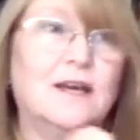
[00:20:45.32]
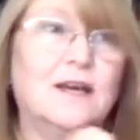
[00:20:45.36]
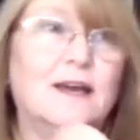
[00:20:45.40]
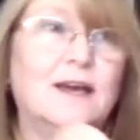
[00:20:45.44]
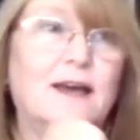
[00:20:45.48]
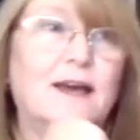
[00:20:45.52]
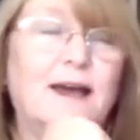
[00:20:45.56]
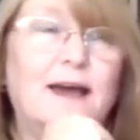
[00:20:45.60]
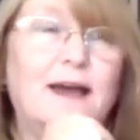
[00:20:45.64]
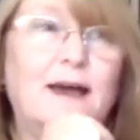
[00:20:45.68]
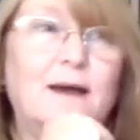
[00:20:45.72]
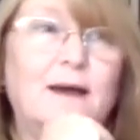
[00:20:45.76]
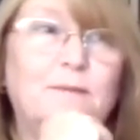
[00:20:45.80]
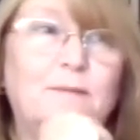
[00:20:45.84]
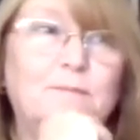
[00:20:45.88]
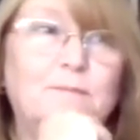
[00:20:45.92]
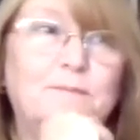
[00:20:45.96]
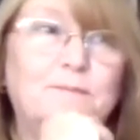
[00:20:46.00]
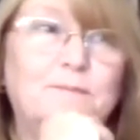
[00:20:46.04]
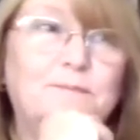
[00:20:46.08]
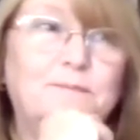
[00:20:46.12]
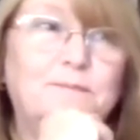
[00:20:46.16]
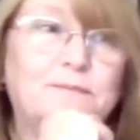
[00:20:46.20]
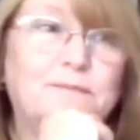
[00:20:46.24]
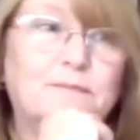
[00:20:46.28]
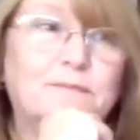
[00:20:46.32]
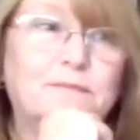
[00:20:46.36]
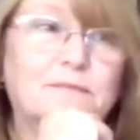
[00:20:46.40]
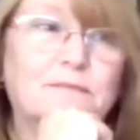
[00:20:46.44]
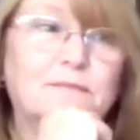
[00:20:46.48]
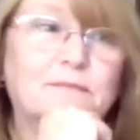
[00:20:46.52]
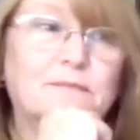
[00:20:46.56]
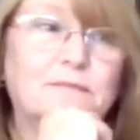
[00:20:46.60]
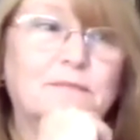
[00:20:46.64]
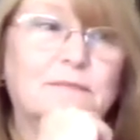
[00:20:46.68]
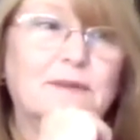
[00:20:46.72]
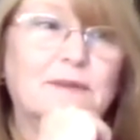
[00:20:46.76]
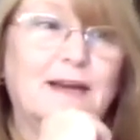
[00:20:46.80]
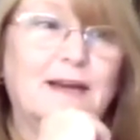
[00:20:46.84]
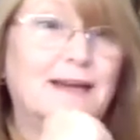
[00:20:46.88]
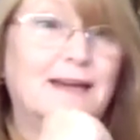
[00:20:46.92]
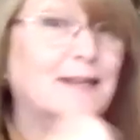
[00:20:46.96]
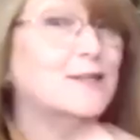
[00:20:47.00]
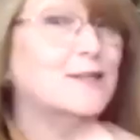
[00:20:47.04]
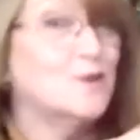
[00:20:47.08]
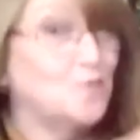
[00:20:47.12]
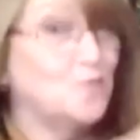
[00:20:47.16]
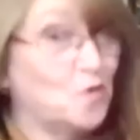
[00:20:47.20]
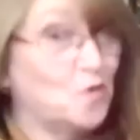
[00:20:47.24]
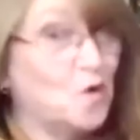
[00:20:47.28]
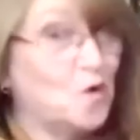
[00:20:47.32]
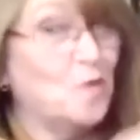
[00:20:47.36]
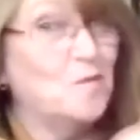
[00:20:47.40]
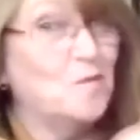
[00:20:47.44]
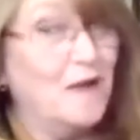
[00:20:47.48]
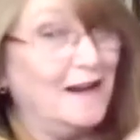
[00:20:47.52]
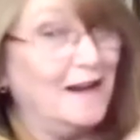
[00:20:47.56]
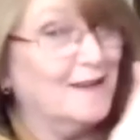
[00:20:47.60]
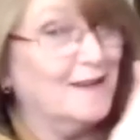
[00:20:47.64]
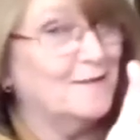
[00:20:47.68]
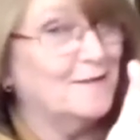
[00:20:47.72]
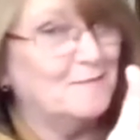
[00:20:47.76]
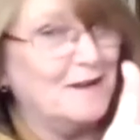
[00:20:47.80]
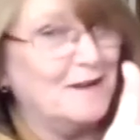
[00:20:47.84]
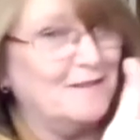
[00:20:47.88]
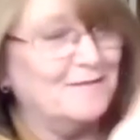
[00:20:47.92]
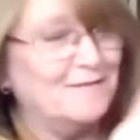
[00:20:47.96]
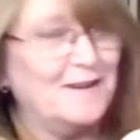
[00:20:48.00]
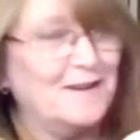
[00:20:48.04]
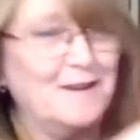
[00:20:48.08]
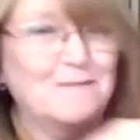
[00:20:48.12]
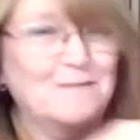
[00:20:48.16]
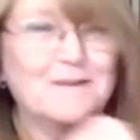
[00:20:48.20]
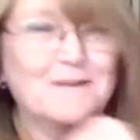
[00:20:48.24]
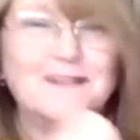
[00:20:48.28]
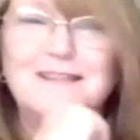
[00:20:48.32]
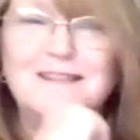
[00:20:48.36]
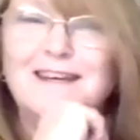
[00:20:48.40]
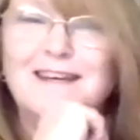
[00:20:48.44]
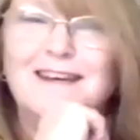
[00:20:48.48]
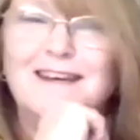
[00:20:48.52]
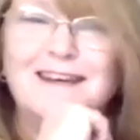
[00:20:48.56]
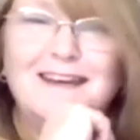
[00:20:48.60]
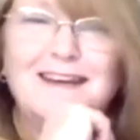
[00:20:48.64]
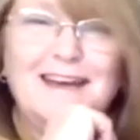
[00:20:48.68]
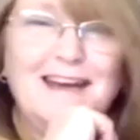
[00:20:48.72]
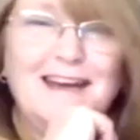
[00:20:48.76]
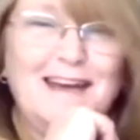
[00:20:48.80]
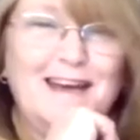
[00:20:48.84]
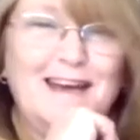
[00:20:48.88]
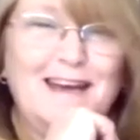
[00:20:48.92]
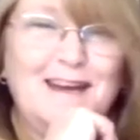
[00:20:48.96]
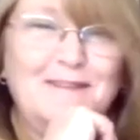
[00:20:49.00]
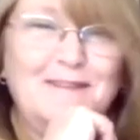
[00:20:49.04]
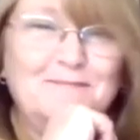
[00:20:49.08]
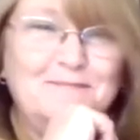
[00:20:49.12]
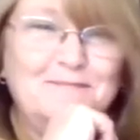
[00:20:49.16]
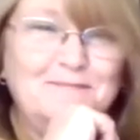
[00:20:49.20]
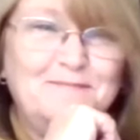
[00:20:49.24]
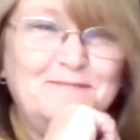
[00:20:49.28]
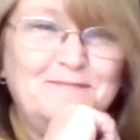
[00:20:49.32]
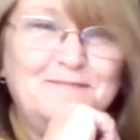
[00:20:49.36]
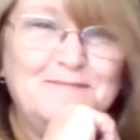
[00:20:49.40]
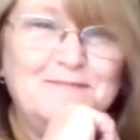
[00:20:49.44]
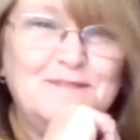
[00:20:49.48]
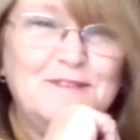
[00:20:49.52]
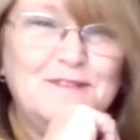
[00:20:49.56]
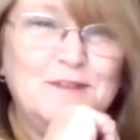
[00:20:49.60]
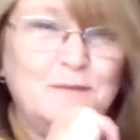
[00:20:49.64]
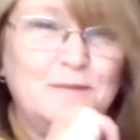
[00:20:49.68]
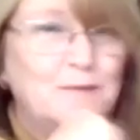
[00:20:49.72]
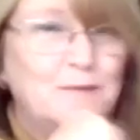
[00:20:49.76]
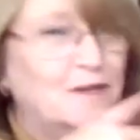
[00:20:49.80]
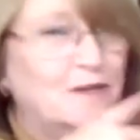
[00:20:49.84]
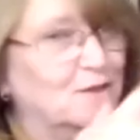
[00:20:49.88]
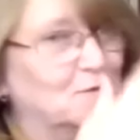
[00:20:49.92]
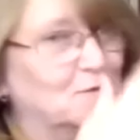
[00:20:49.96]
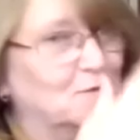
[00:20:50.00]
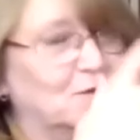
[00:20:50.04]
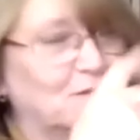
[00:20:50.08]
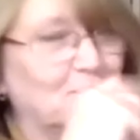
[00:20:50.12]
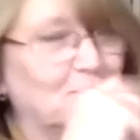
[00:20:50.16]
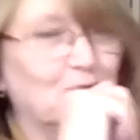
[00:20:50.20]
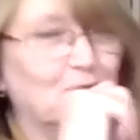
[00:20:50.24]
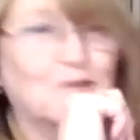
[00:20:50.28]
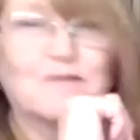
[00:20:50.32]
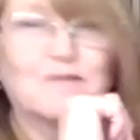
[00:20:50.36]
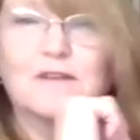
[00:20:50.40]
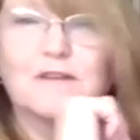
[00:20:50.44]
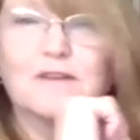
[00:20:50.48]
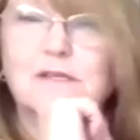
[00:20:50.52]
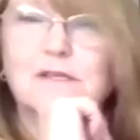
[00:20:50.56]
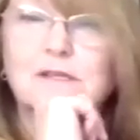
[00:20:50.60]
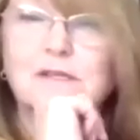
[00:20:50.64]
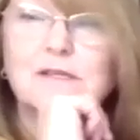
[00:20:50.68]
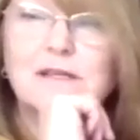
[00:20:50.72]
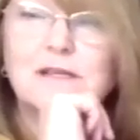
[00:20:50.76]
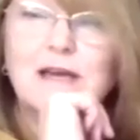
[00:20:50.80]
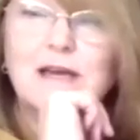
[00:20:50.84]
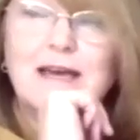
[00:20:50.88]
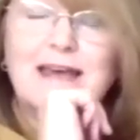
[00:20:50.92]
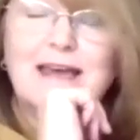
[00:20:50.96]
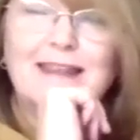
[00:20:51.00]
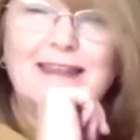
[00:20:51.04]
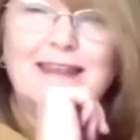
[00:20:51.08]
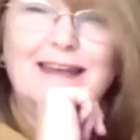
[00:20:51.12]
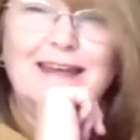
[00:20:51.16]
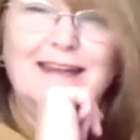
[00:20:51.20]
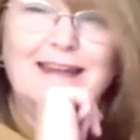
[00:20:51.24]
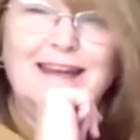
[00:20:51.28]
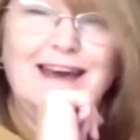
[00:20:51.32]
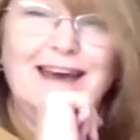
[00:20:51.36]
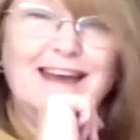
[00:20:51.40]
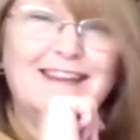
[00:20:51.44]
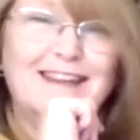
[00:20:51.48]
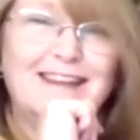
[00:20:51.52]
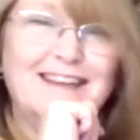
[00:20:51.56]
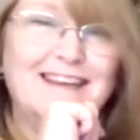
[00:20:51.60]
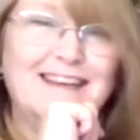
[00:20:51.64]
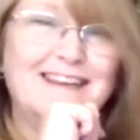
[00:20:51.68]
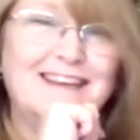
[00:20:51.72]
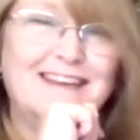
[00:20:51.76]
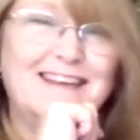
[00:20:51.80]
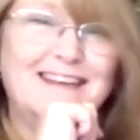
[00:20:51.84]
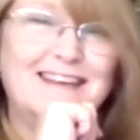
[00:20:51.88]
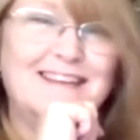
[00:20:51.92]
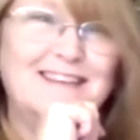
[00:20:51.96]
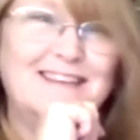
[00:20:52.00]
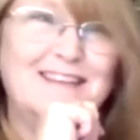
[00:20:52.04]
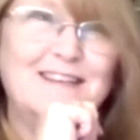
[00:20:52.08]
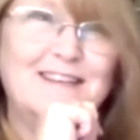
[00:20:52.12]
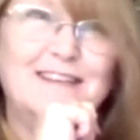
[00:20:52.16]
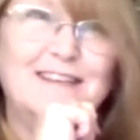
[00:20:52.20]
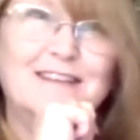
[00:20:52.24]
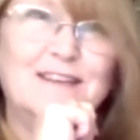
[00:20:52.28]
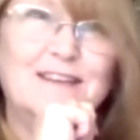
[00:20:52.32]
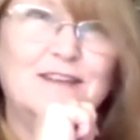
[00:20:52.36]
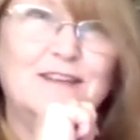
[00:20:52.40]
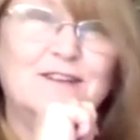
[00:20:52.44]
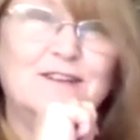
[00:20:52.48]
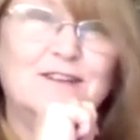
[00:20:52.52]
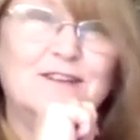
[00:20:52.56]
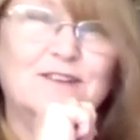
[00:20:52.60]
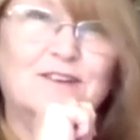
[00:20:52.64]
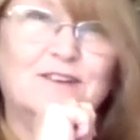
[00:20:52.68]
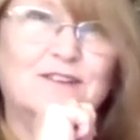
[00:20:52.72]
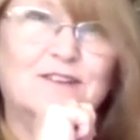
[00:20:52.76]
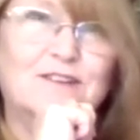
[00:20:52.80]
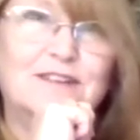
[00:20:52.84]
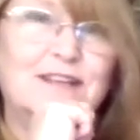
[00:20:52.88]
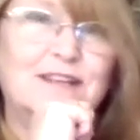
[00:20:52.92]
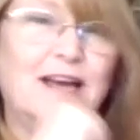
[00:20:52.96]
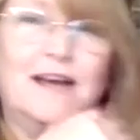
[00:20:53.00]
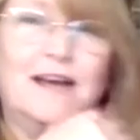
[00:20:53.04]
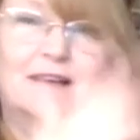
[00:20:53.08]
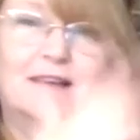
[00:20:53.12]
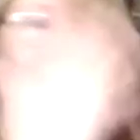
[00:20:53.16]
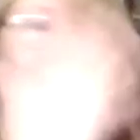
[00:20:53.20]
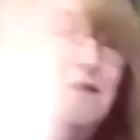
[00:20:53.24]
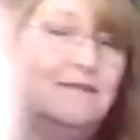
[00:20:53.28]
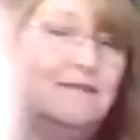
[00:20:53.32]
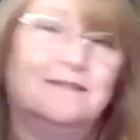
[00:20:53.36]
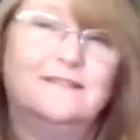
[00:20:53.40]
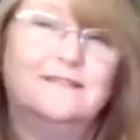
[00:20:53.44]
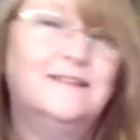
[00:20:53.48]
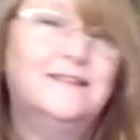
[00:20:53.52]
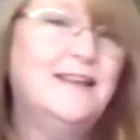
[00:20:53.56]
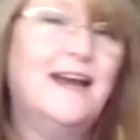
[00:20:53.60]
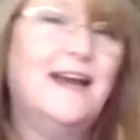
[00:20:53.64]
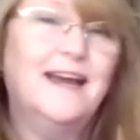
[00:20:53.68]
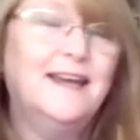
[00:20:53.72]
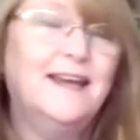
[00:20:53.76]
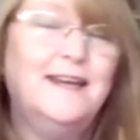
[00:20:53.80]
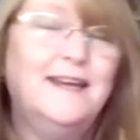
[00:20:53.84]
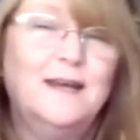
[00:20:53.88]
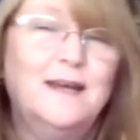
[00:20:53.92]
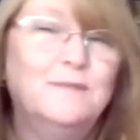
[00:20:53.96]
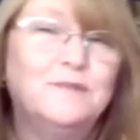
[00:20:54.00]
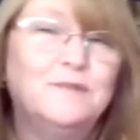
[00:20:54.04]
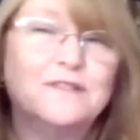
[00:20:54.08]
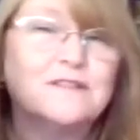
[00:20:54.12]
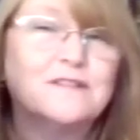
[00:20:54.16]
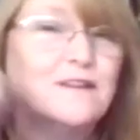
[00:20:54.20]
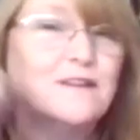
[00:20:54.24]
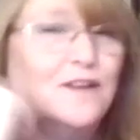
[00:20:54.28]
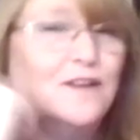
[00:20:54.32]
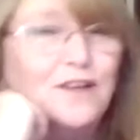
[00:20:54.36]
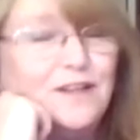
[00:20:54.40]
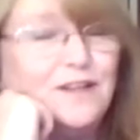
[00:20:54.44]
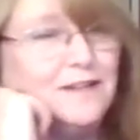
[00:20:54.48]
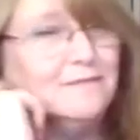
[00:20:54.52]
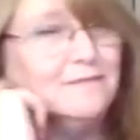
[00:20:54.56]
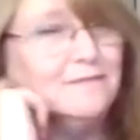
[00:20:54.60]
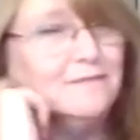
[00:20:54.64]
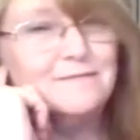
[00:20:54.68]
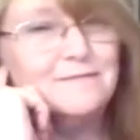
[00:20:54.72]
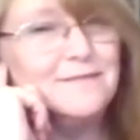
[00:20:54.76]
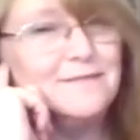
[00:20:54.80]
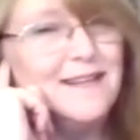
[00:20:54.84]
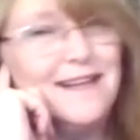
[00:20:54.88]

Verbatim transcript: Um, and it's a warm, welcoming environment, um, to pinch one of your phrases, then I think, you know, that that enables learning.